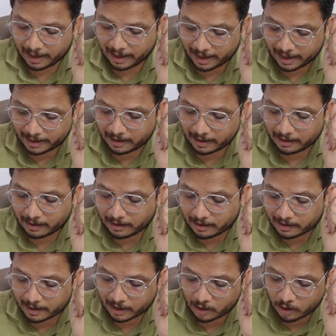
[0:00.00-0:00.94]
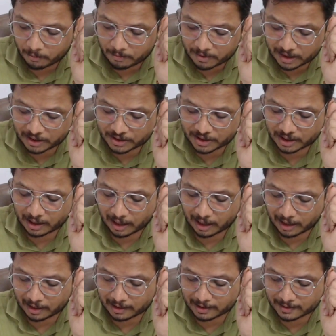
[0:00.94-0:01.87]
and recombination
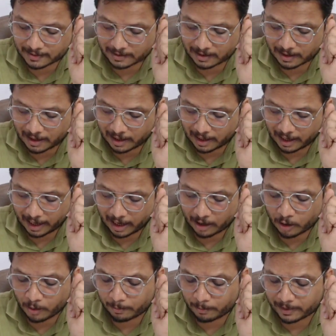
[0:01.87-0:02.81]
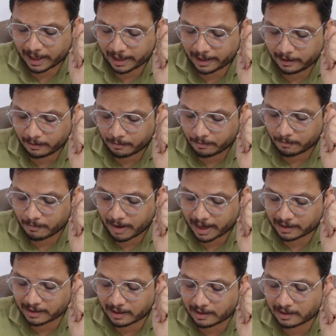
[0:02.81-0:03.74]
occurs accompanied
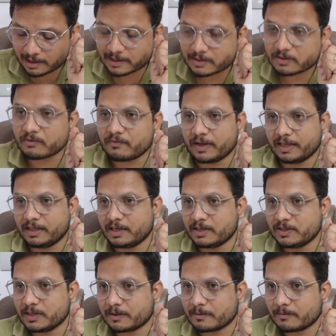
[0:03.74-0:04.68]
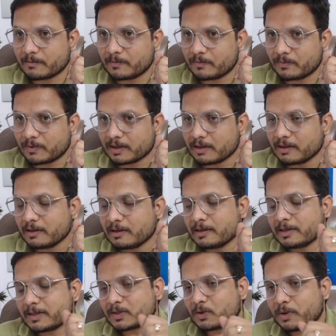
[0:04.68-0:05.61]
by the release of energy.
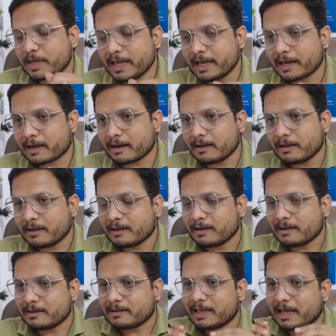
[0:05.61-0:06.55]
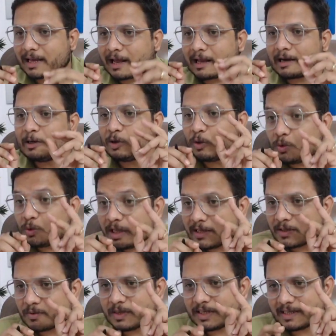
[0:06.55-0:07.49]
So here there are two
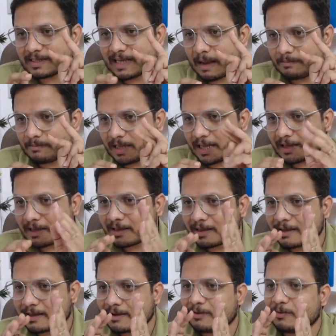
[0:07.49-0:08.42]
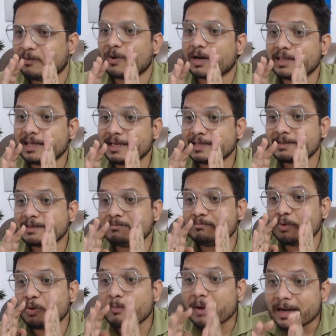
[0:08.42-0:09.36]
things which is happening. One
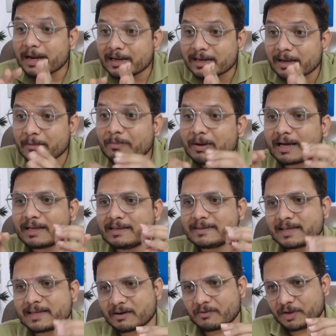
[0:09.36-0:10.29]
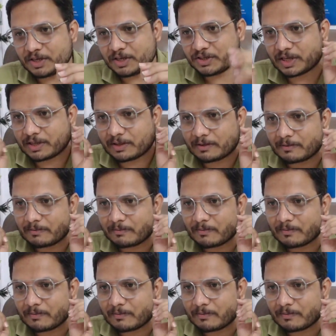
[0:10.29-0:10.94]
is momentum conservation.